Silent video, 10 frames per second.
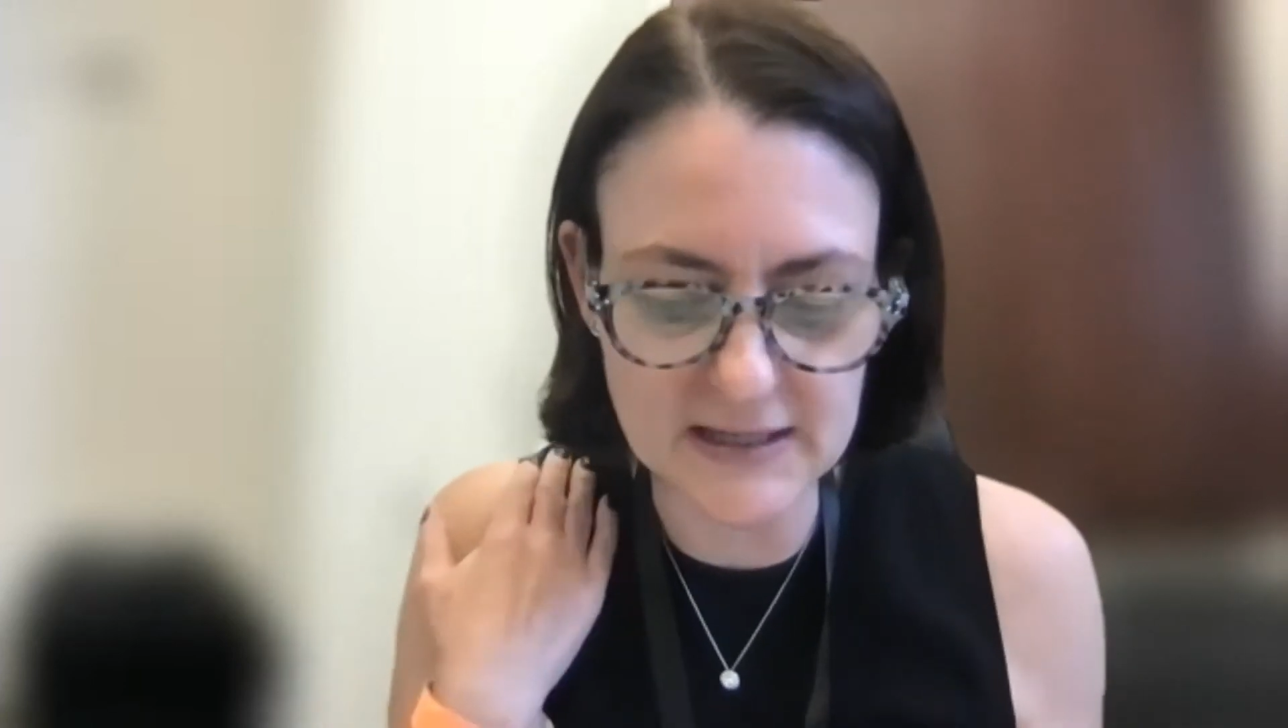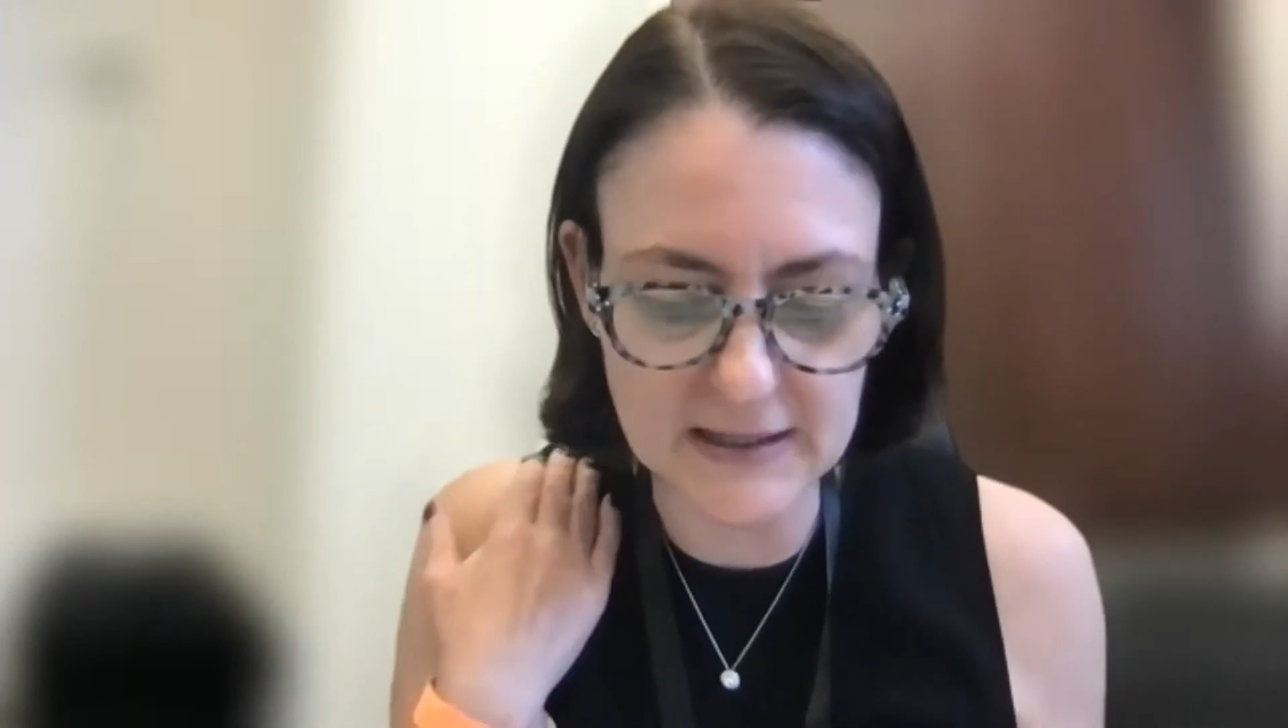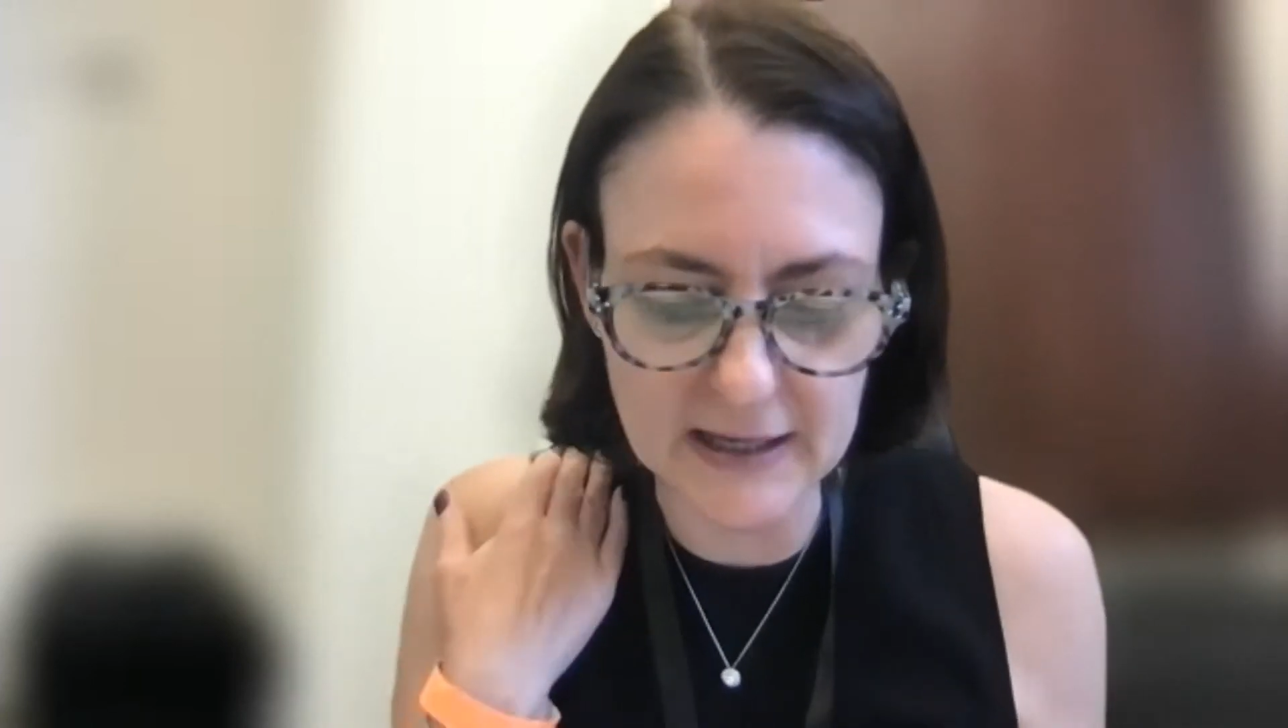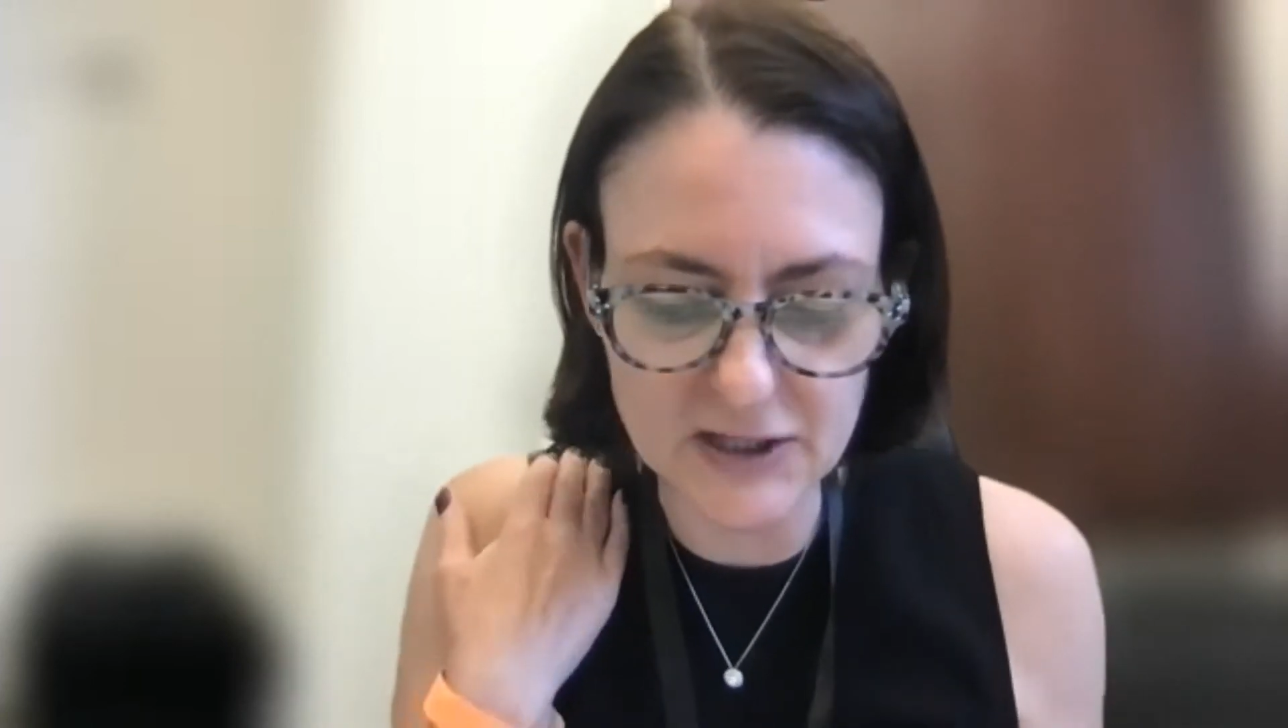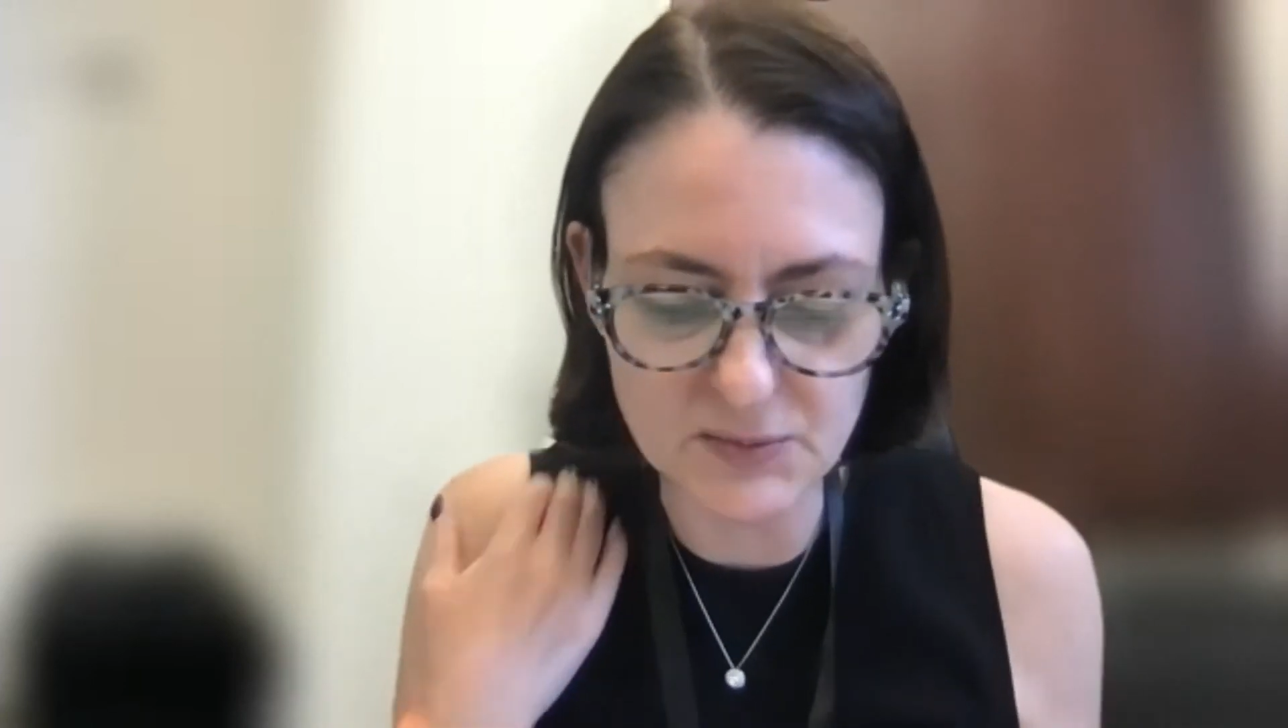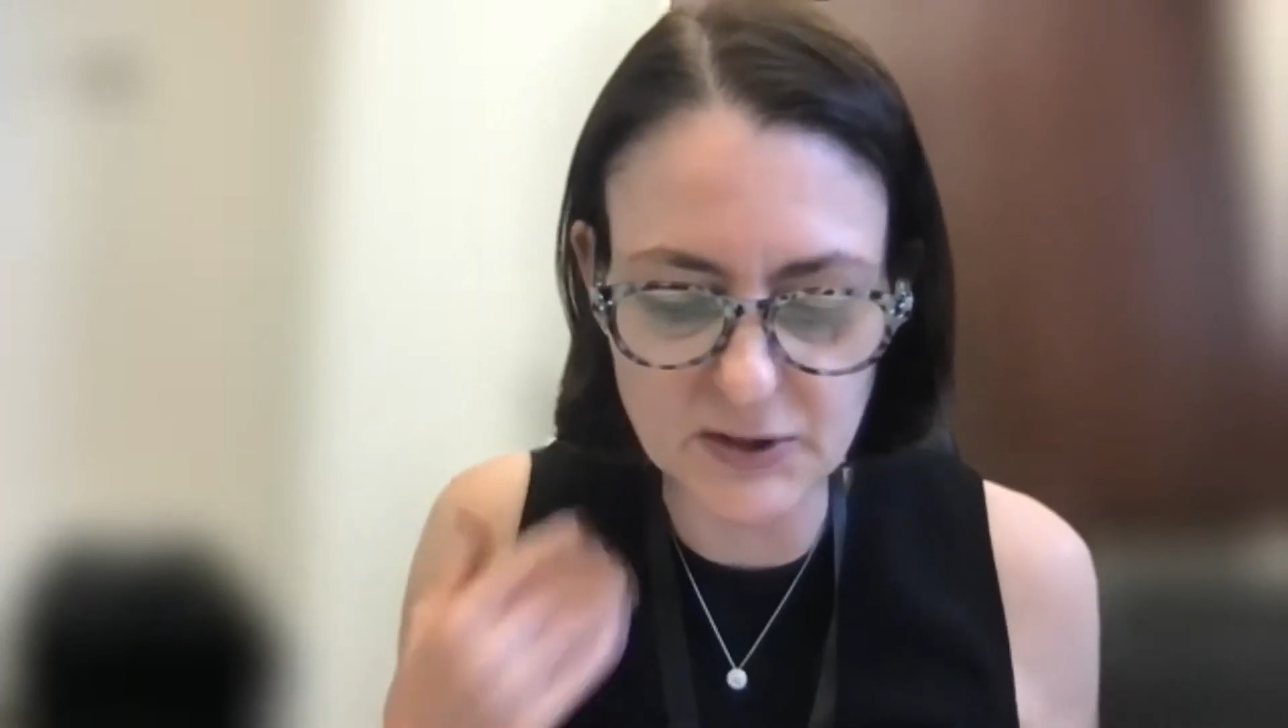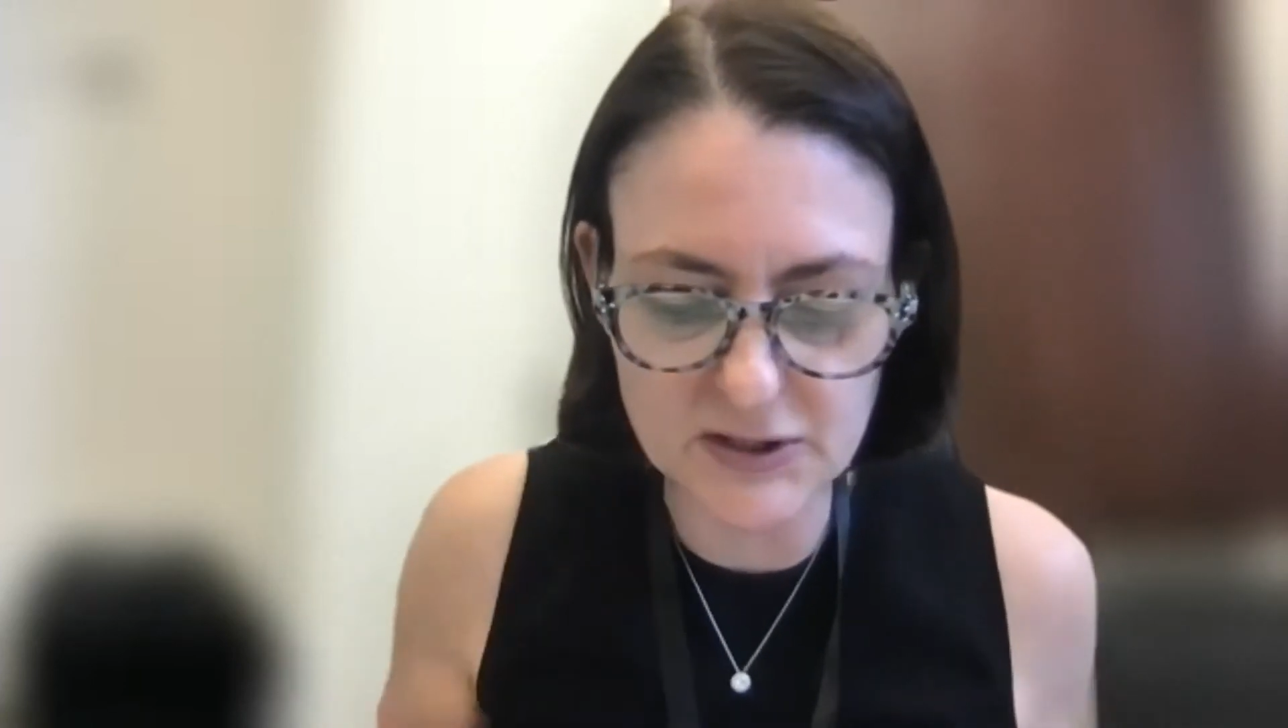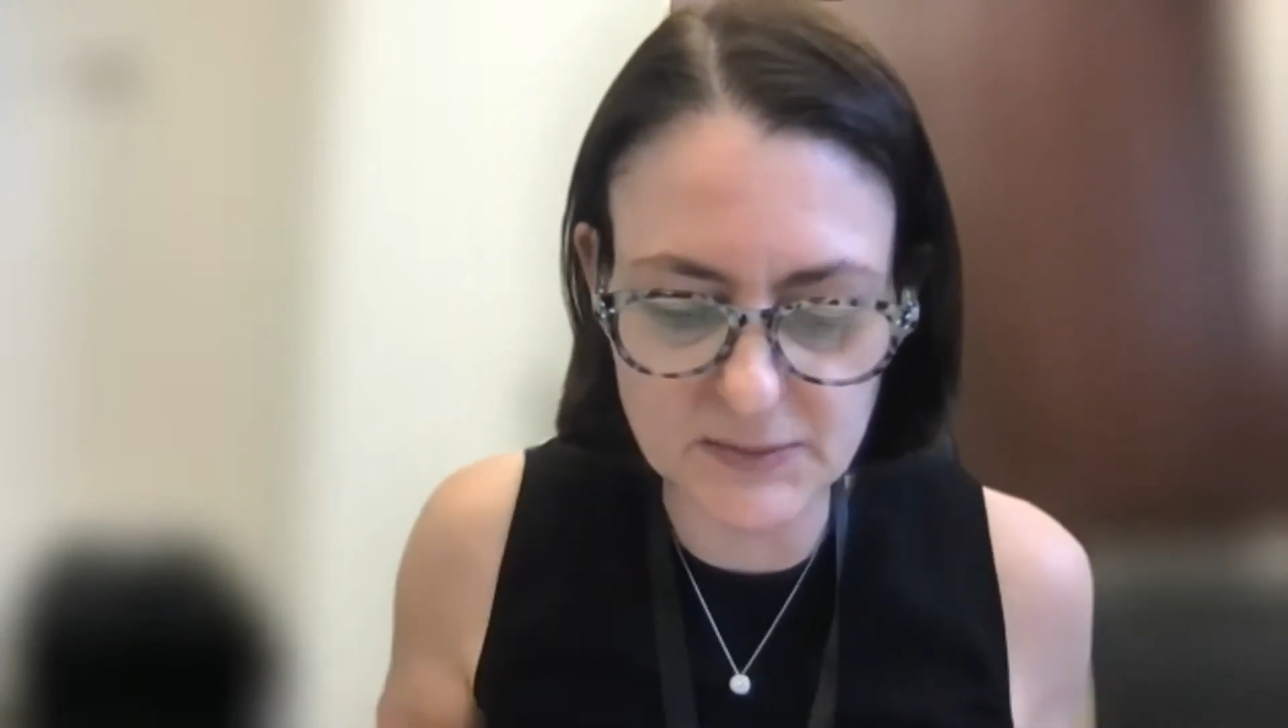engagement